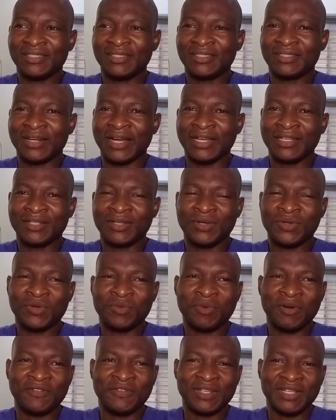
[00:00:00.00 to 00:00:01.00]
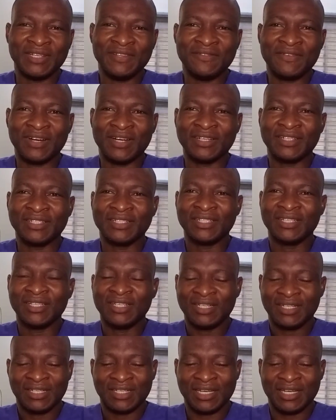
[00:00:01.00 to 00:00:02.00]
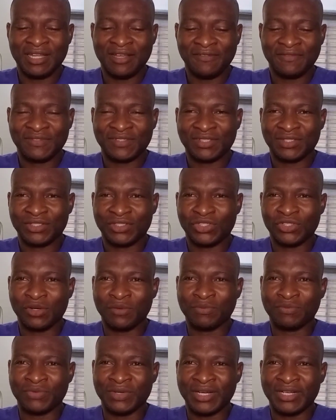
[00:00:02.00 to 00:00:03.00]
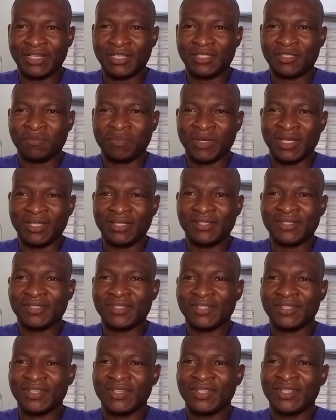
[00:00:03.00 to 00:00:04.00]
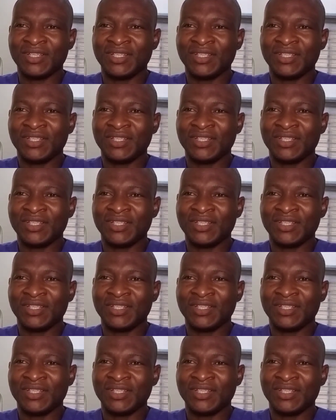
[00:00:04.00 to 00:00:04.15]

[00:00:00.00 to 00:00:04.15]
right lobe of the liver. Left subphrenic space